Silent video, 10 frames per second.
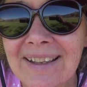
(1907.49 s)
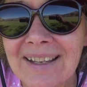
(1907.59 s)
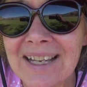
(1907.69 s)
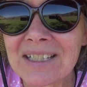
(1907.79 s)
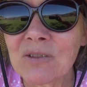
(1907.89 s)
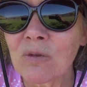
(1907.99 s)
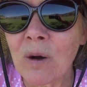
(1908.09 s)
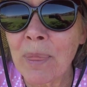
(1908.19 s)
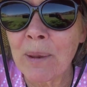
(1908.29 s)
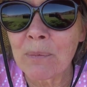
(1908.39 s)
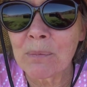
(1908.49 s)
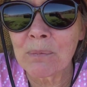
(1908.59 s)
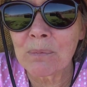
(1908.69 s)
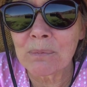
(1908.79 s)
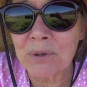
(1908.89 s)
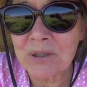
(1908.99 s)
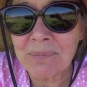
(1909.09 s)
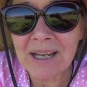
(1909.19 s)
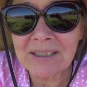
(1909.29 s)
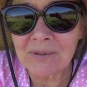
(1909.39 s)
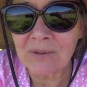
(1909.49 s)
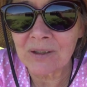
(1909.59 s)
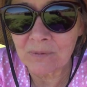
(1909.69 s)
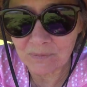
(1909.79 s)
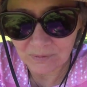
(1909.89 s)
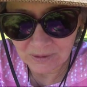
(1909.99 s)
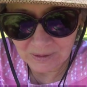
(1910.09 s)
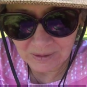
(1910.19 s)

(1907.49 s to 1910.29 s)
And from the perspective of